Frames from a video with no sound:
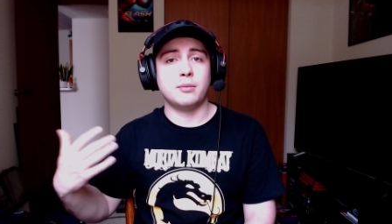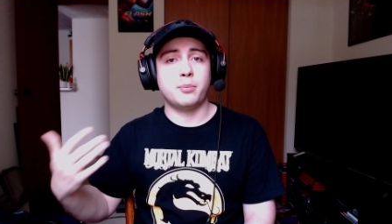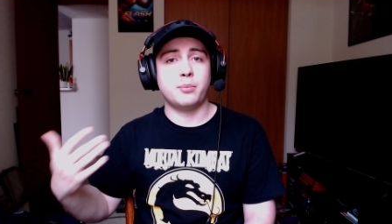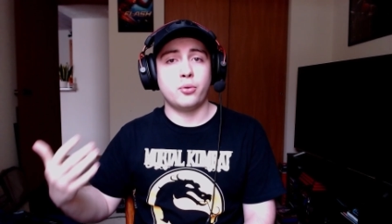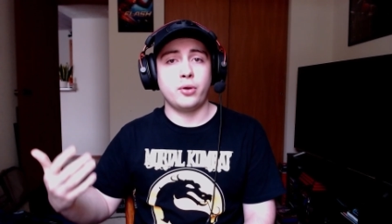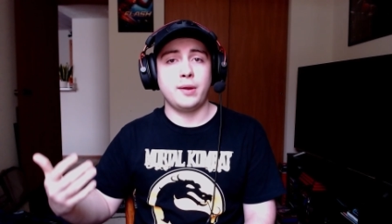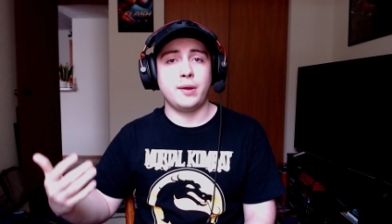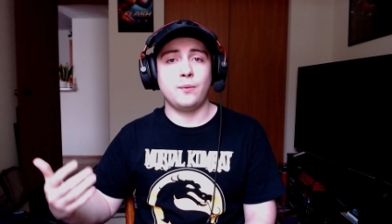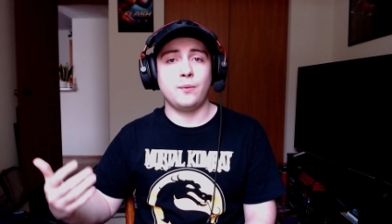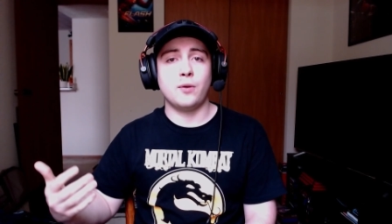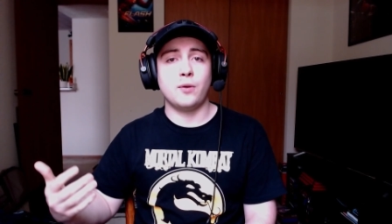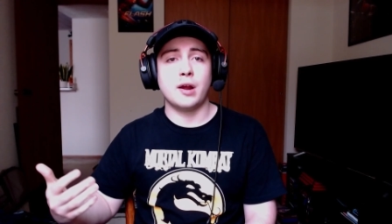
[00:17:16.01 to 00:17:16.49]

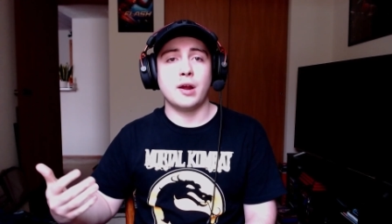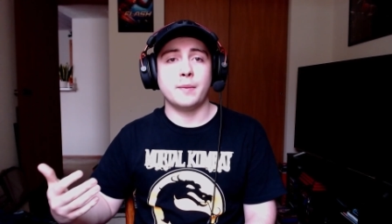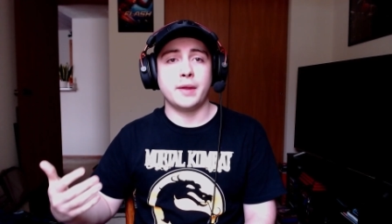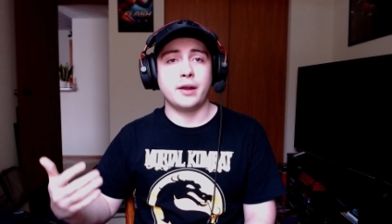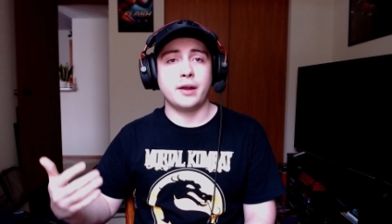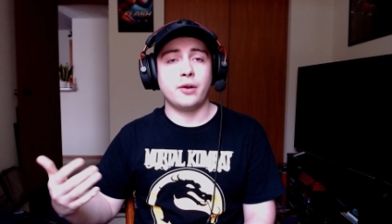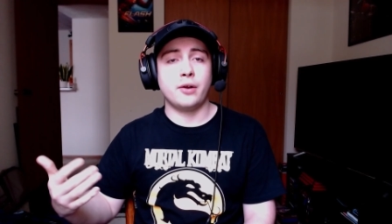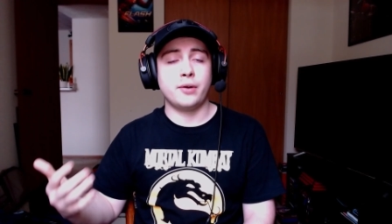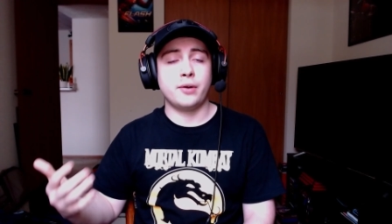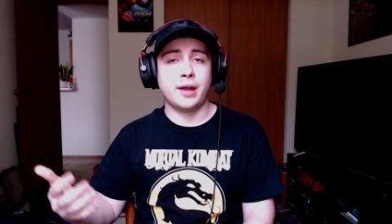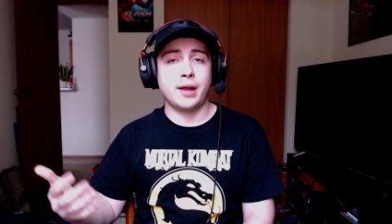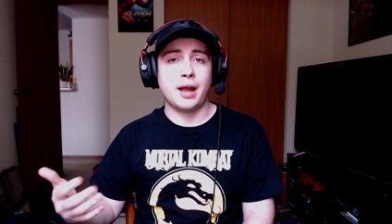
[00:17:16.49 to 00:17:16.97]
point where I'm like,
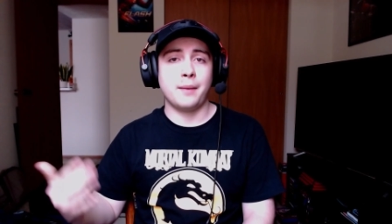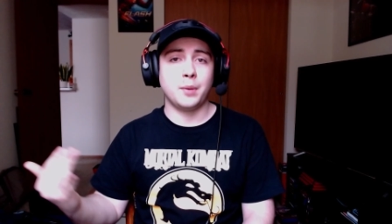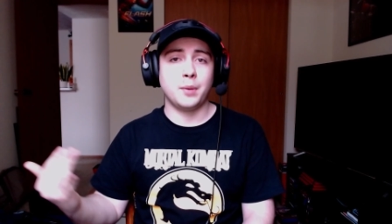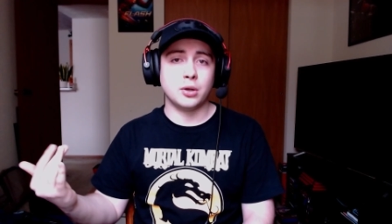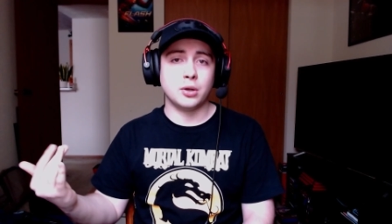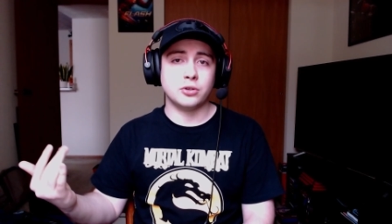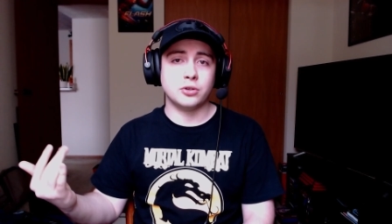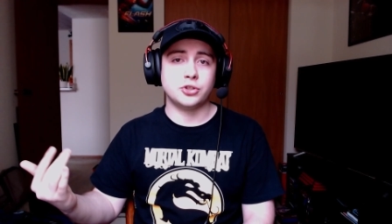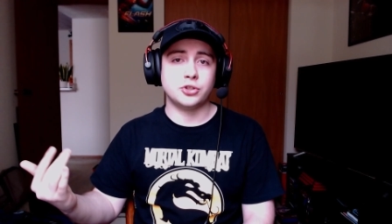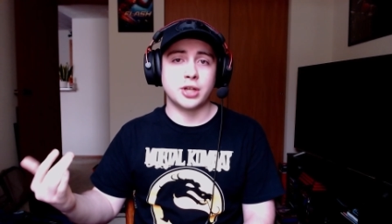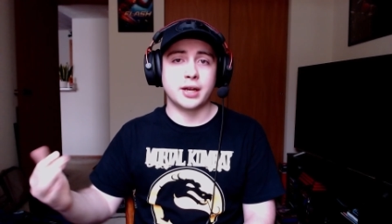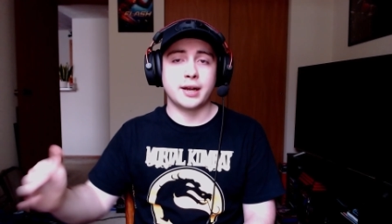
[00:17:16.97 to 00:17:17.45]
okay, I'm
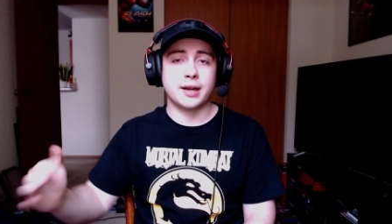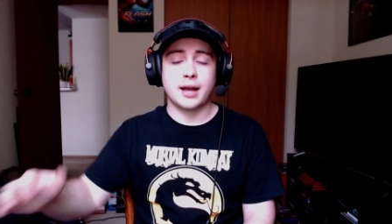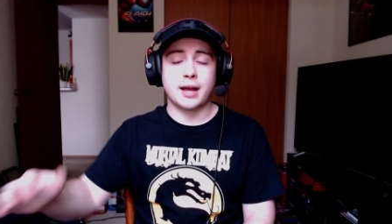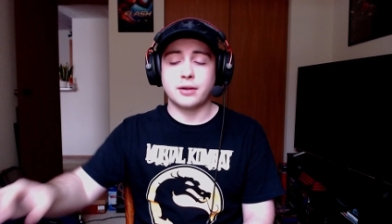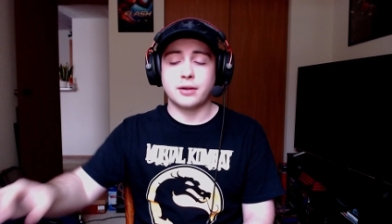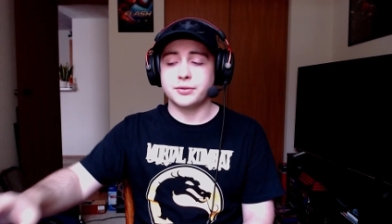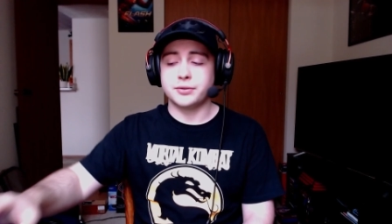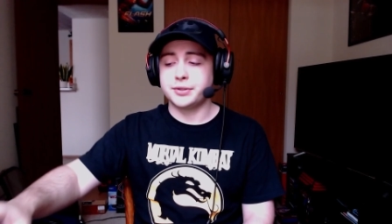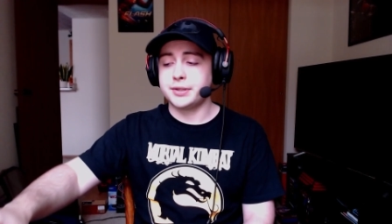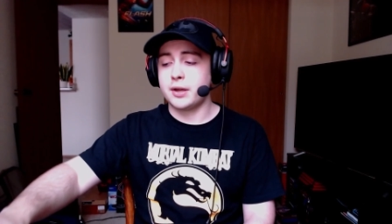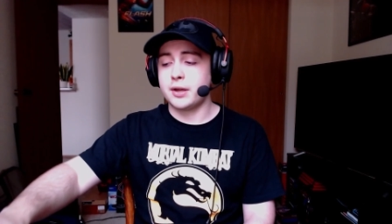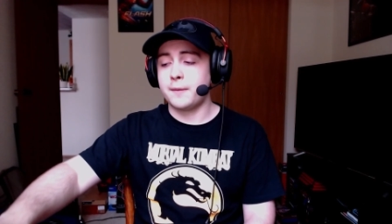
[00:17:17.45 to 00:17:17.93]
gonna check it out.
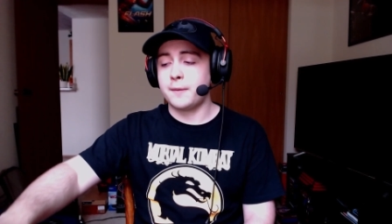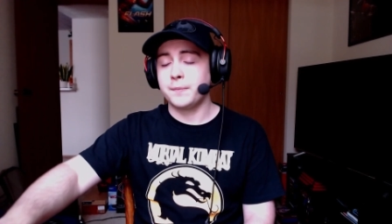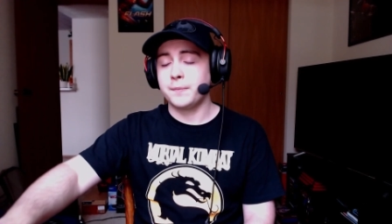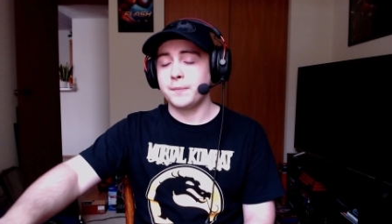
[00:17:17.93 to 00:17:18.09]
So, all